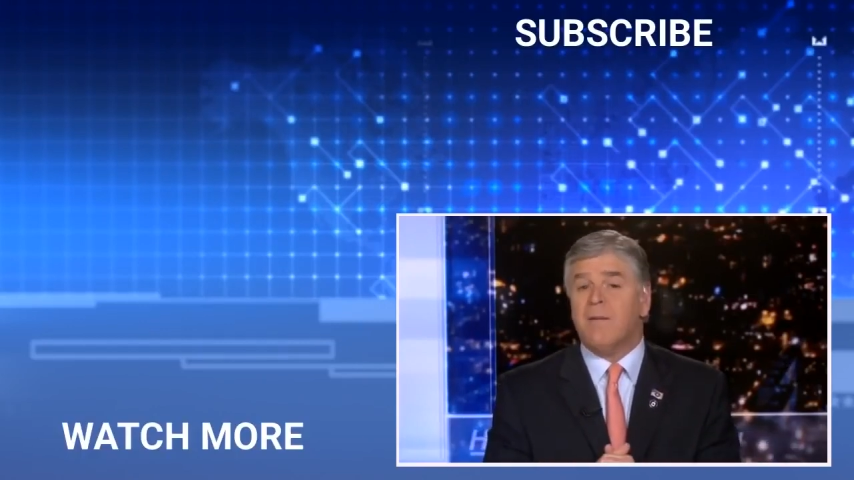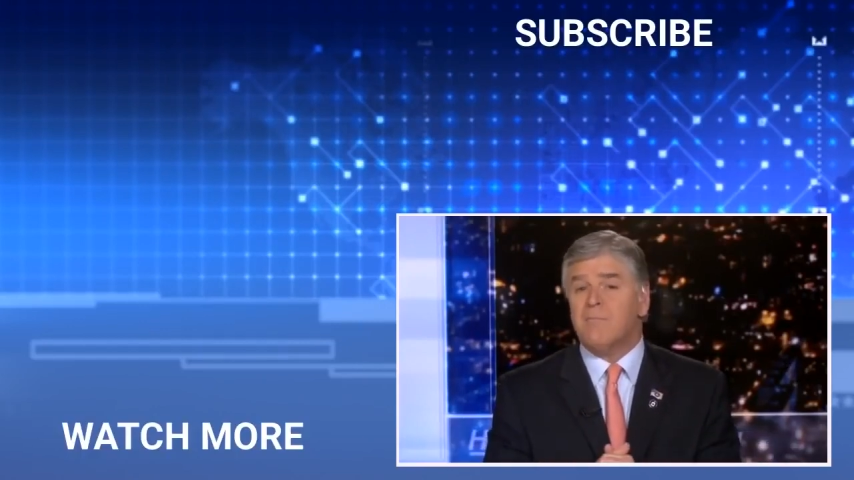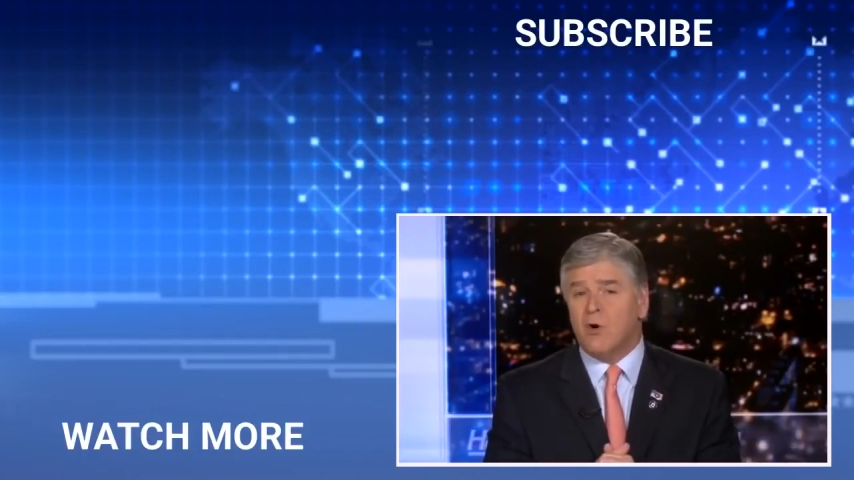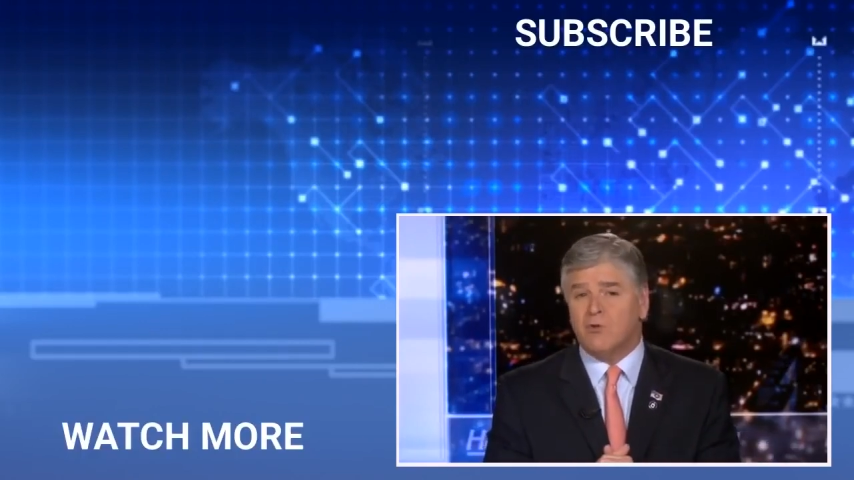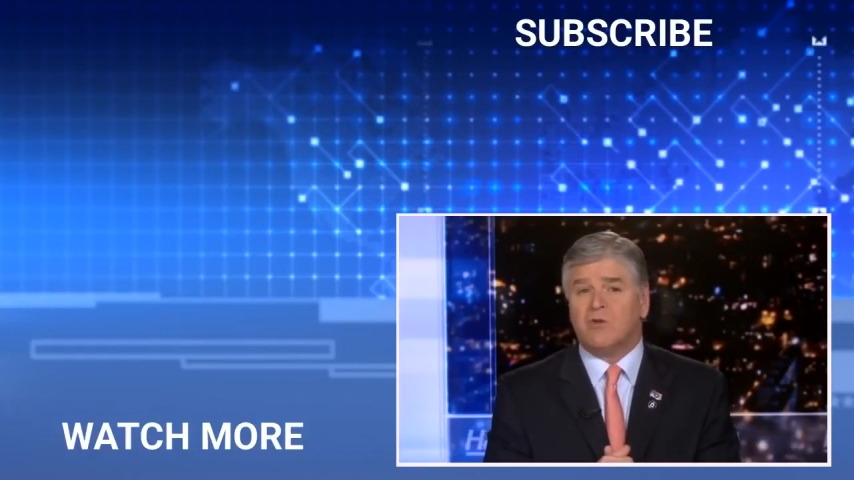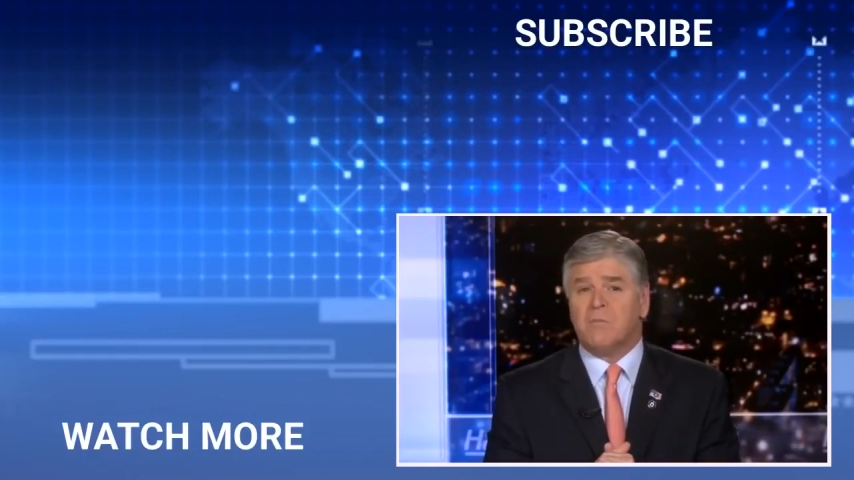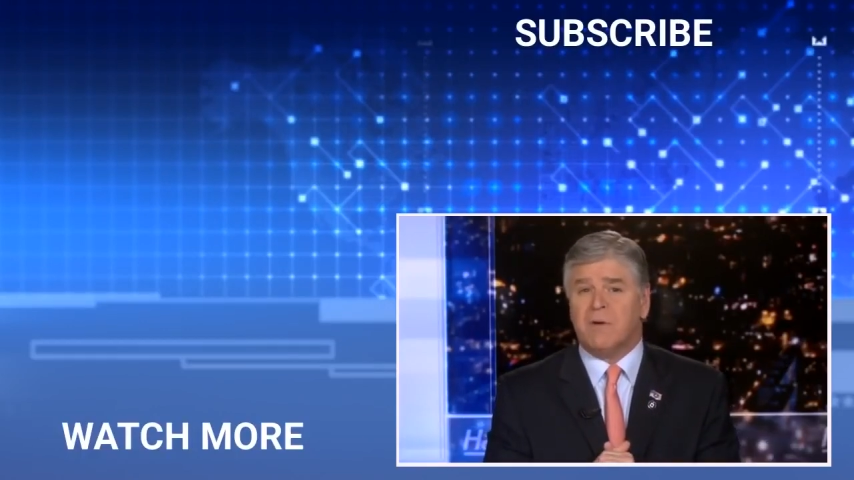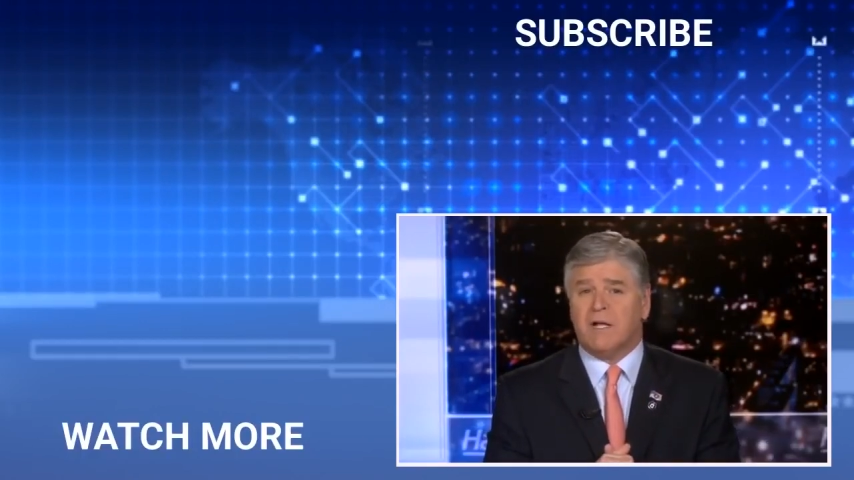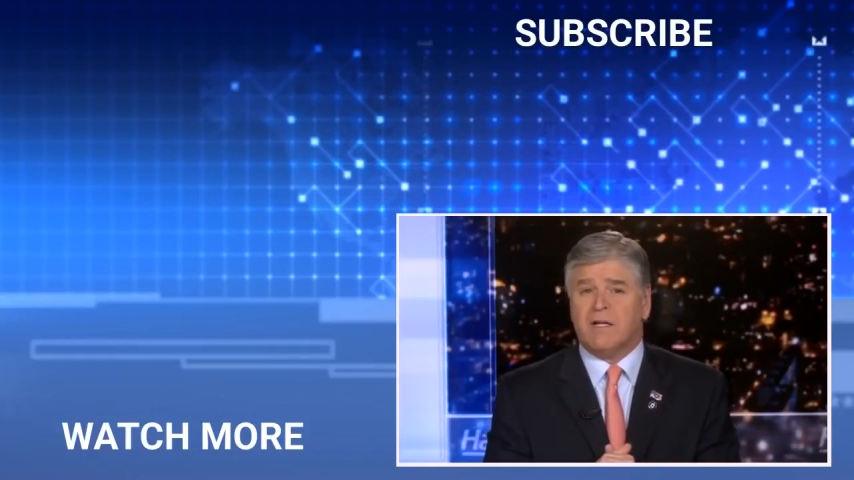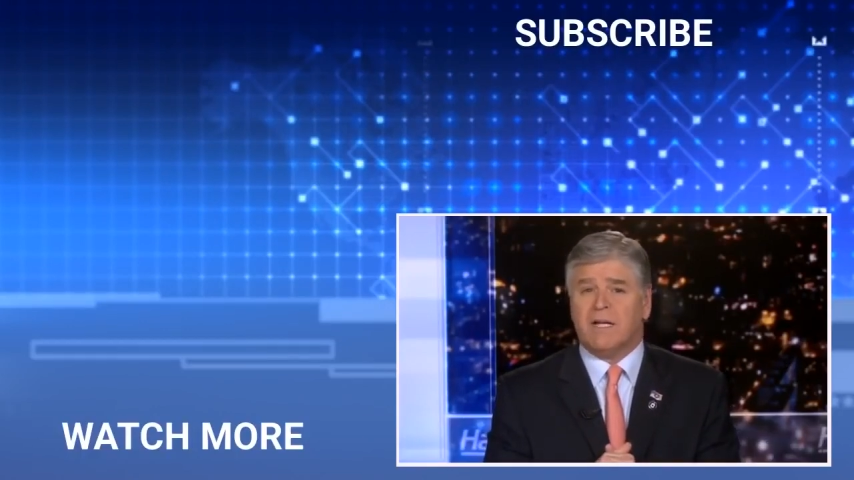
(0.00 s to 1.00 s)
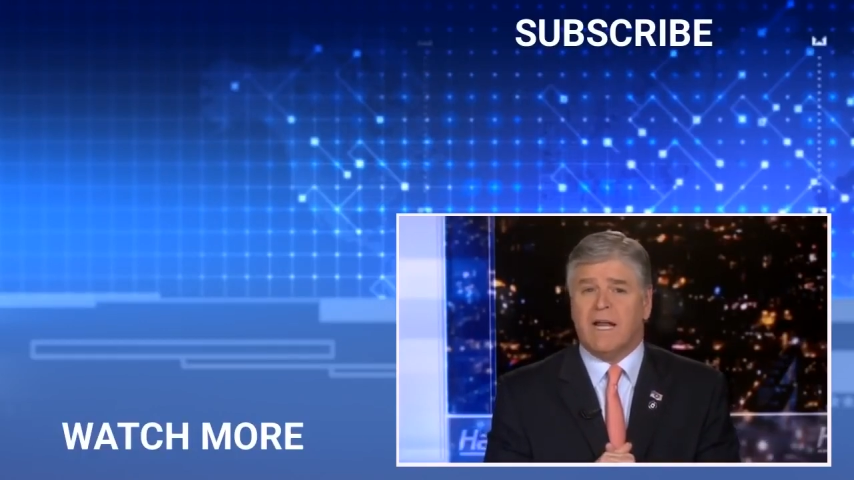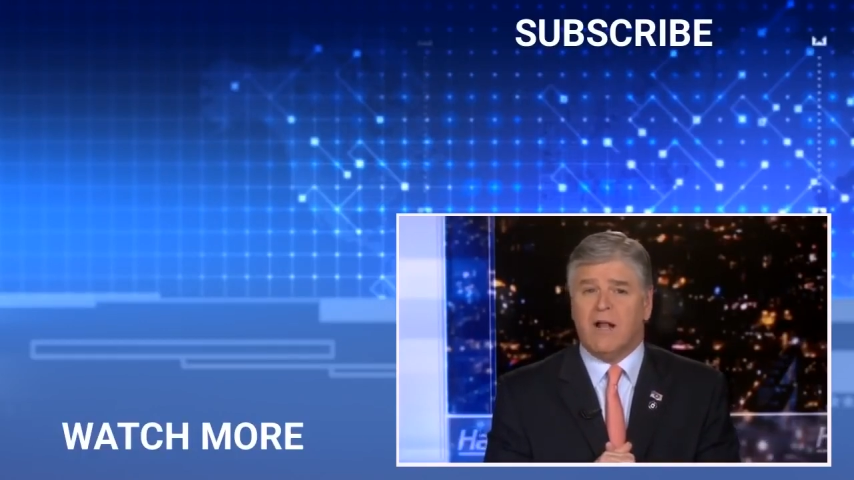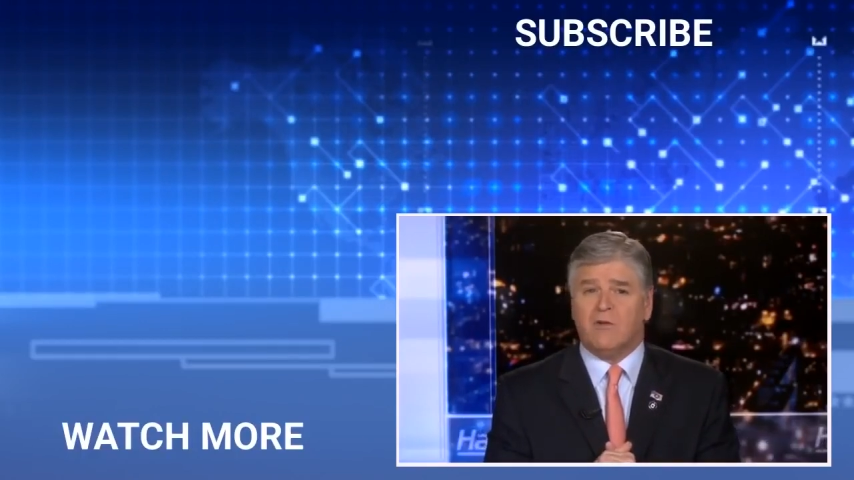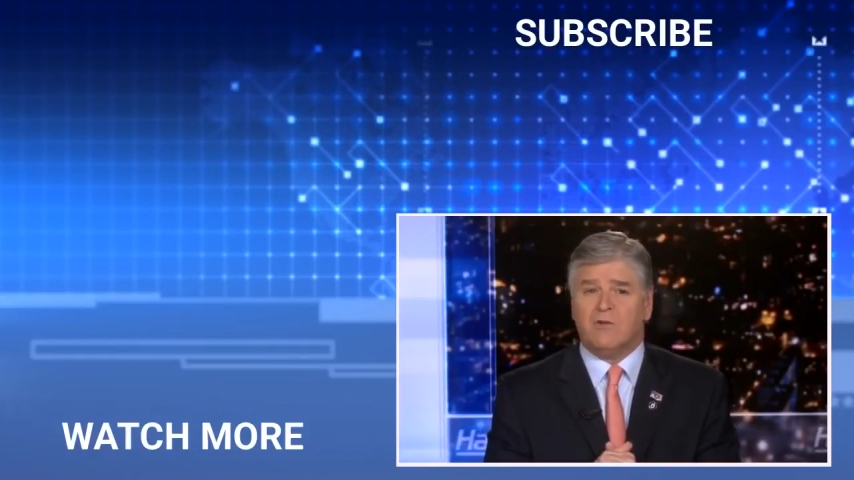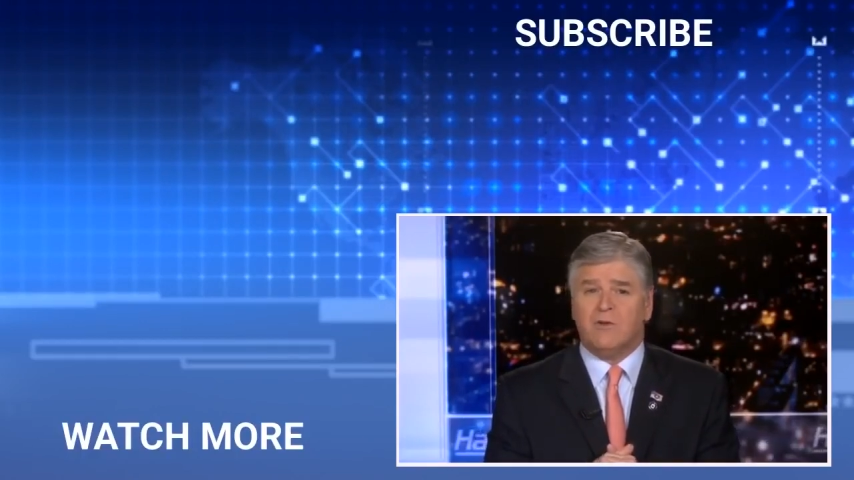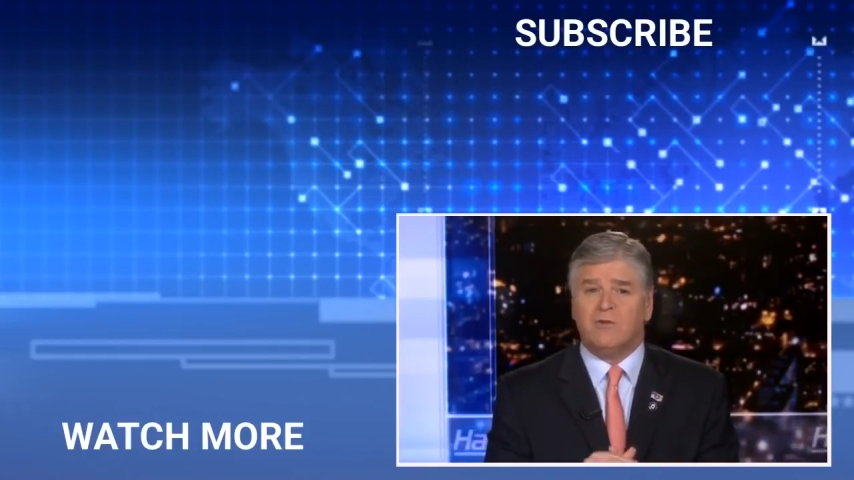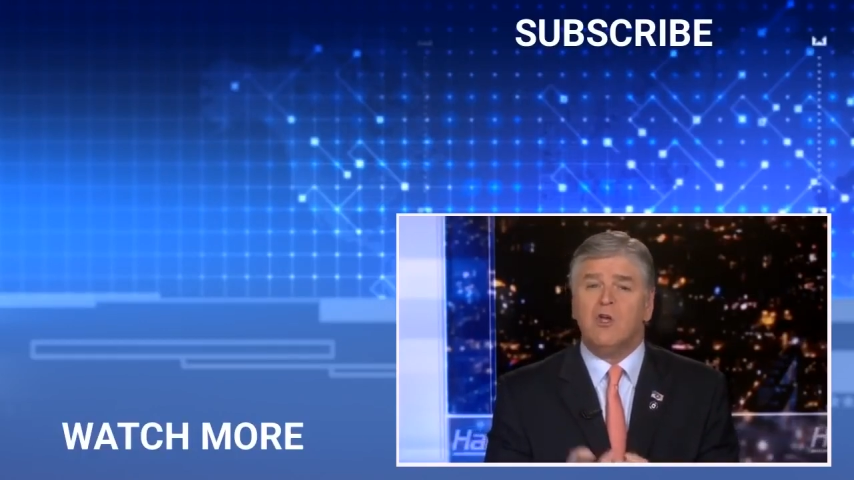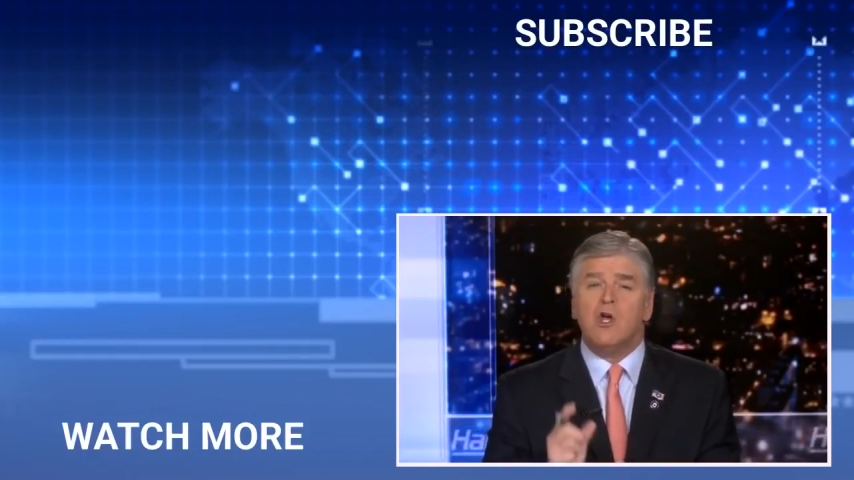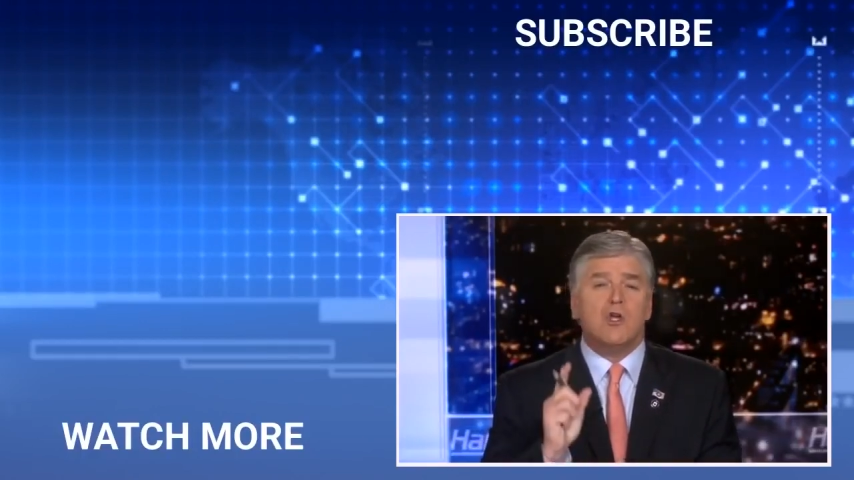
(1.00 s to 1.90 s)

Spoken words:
and most compelling analysis.